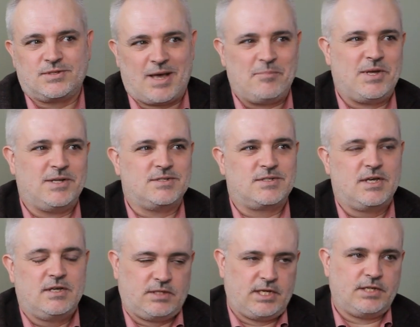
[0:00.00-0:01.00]
that means
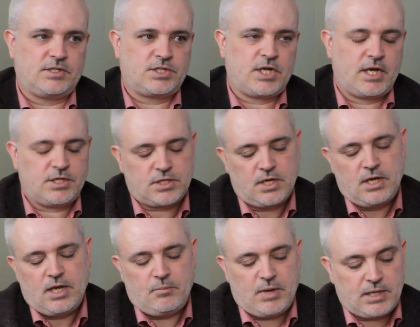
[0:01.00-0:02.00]
they need to change.
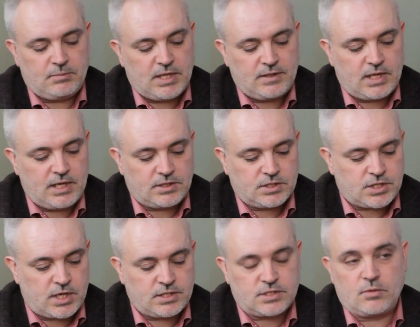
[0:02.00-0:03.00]
It may mean they need to
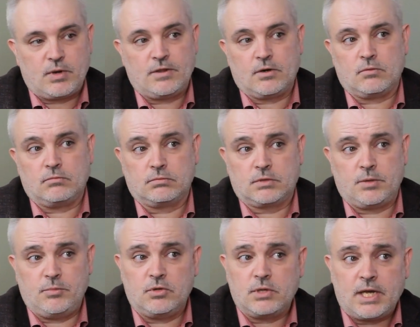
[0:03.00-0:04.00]
change the way they're
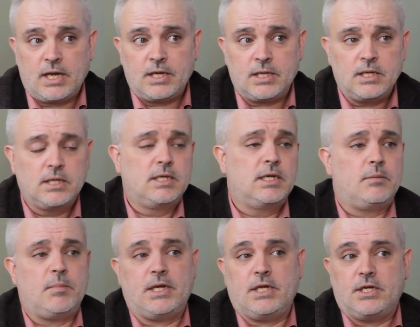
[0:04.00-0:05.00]
communicating. It
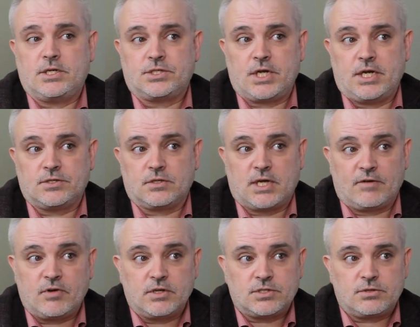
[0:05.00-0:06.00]
may need to change their
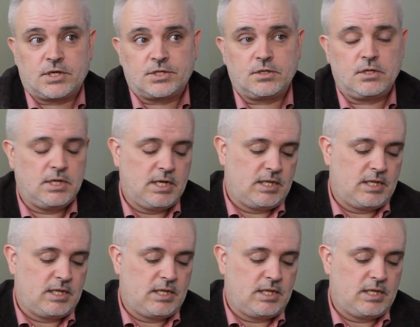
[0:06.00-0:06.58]
governance structure.